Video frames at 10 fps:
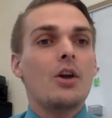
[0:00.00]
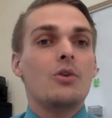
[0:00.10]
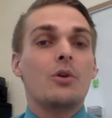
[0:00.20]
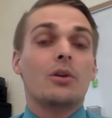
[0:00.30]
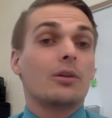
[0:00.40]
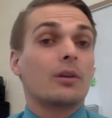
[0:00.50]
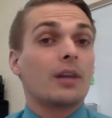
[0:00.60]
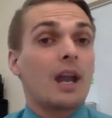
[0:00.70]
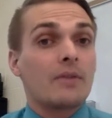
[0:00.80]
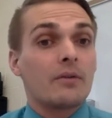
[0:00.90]
You can learn a
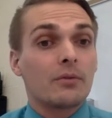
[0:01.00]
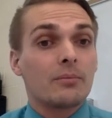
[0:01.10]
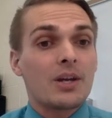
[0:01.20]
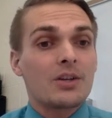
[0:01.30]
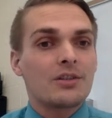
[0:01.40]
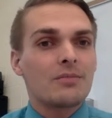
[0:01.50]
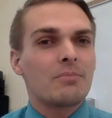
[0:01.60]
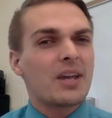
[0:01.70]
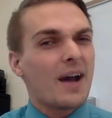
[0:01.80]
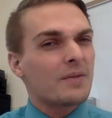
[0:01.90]
lot of information,
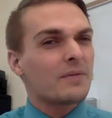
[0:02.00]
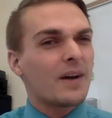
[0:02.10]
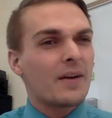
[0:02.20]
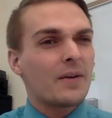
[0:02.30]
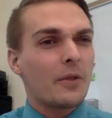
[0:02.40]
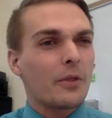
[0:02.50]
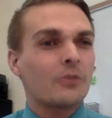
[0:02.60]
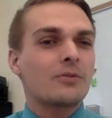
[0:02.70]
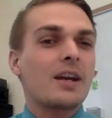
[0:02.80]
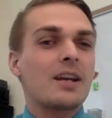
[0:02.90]
but you have to find the
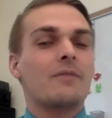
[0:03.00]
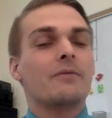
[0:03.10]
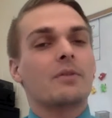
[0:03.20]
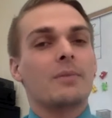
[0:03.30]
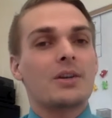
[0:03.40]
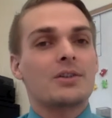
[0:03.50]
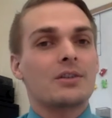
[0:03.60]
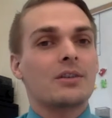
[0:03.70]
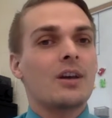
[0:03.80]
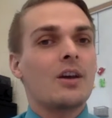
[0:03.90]
right
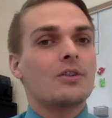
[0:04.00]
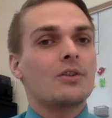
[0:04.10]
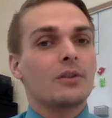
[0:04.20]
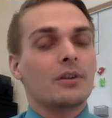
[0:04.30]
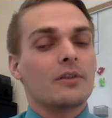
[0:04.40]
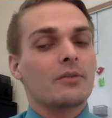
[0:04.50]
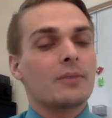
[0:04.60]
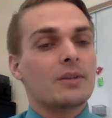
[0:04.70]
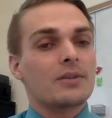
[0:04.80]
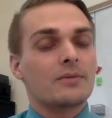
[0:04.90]
information to learn
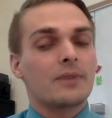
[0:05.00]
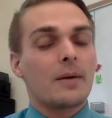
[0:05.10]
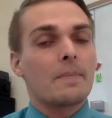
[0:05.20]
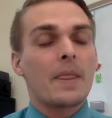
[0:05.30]
information from.